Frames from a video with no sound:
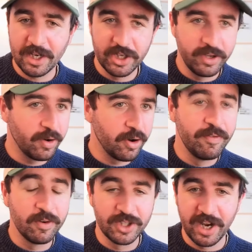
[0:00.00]
actually
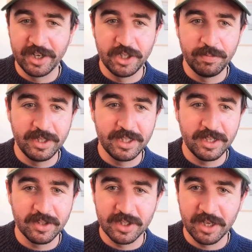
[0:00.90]
over on
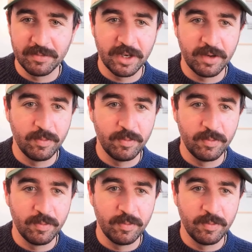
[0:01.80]
ChatGPT at the same time, we did
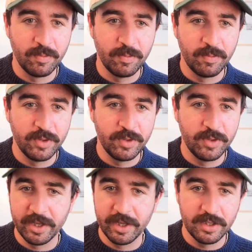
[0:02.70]
try to build it, but
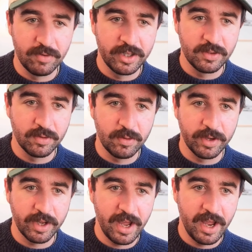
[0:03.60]
it did run into a
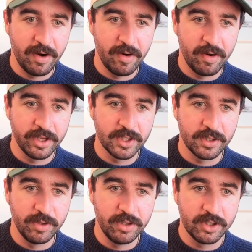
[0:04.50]
quick error here.
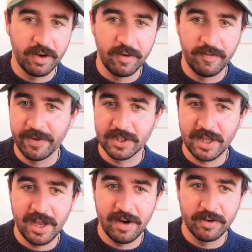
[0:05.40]
So we could try and fix
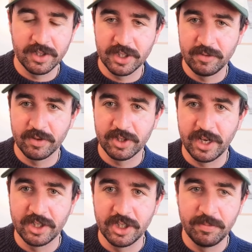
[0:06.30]
that error to see what
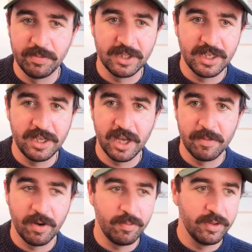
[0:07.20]
ChatGPT
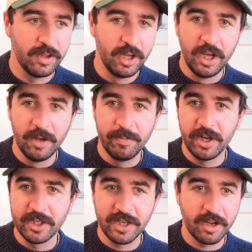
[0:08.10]
came up with. Be
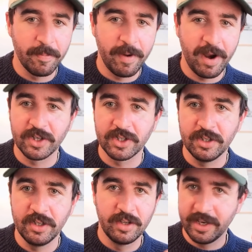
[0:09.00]
nice to get a
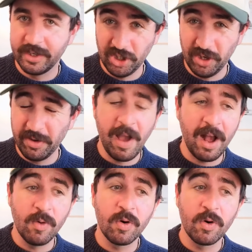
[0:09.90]
comparison. Again, to show you how